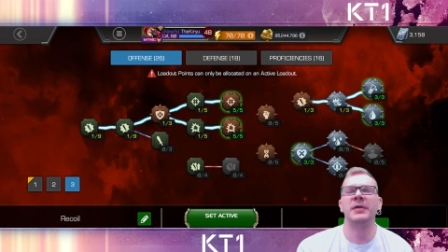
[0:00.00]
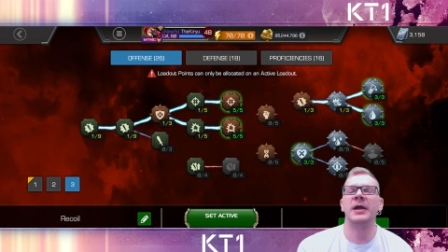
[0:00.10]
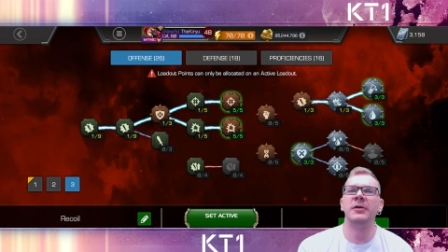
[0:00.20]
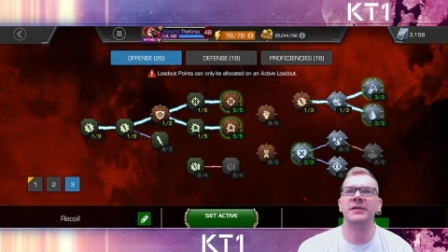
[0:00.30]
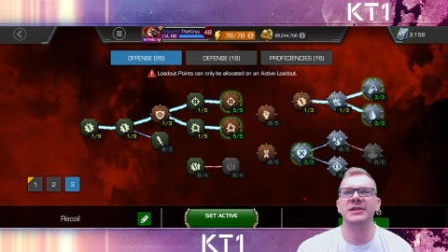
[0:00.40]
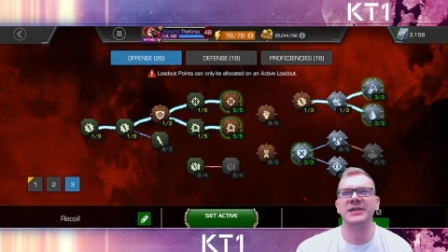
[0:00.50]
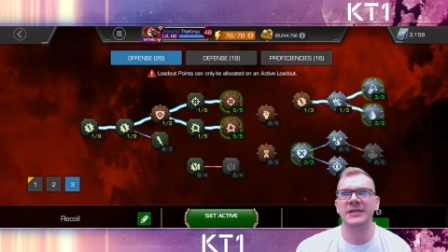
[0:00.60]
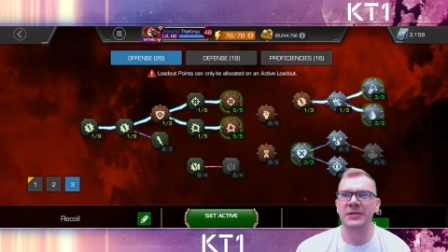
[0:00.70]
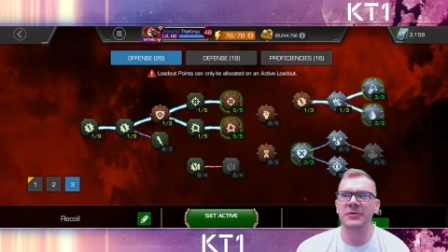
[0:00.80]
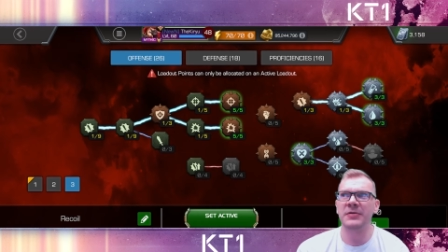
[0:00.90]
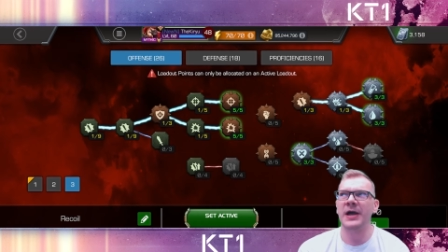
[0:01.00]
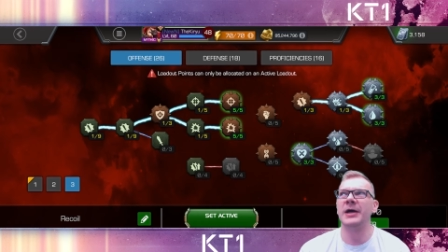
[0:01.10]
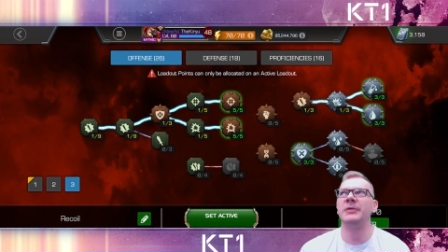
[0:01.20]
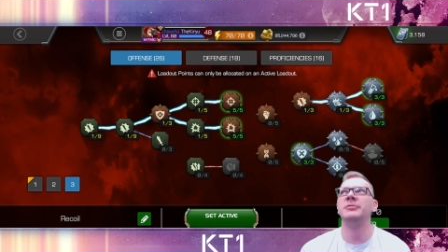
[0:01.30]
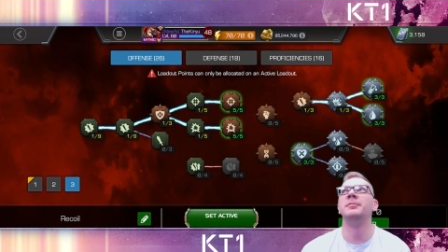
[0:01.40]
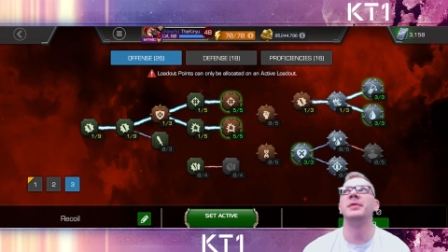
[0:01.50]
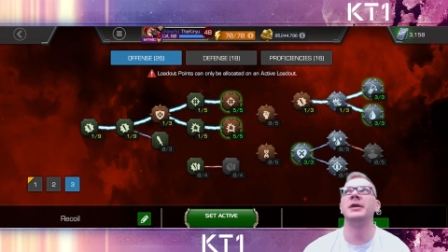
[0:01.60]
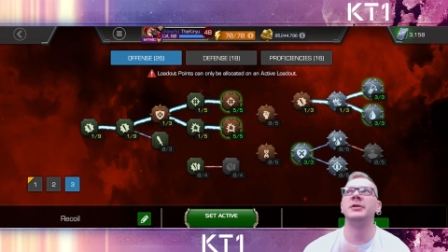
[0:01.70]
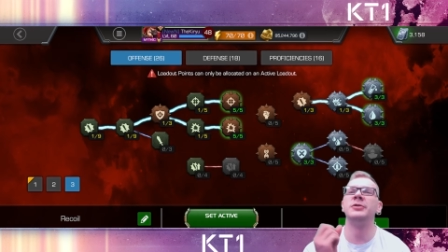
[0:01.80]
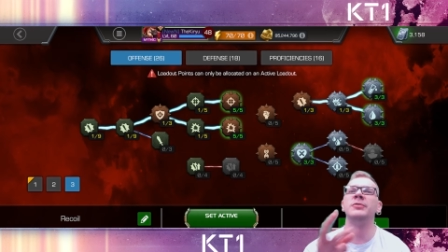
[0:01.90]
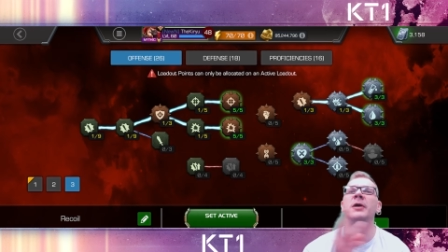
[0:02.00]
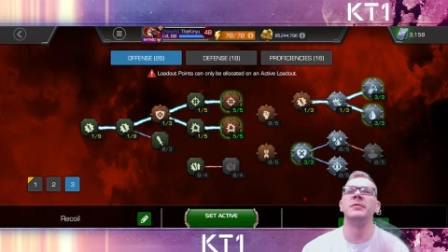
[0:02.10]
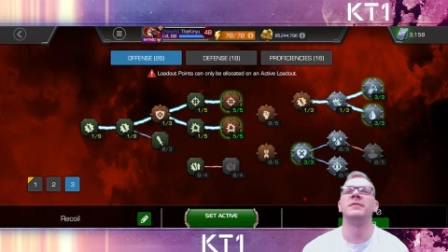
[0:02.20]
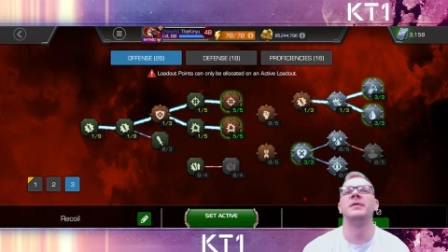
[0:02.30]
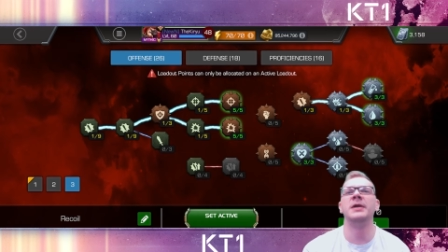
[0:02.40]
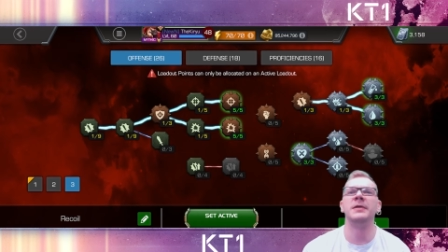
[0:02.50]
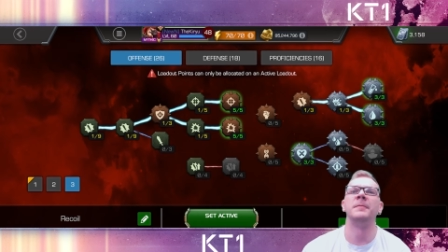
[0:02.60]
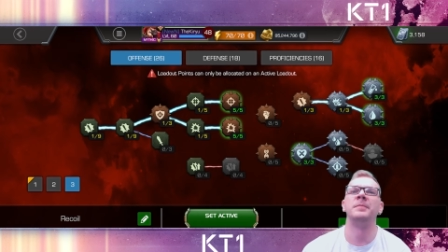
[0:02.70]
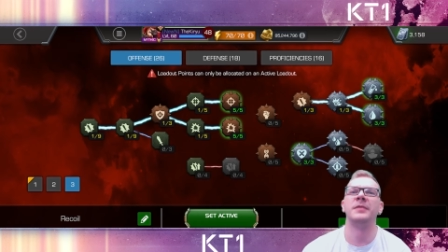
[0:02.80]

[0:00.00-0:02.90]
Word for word: I always say that you have to pick two out of three.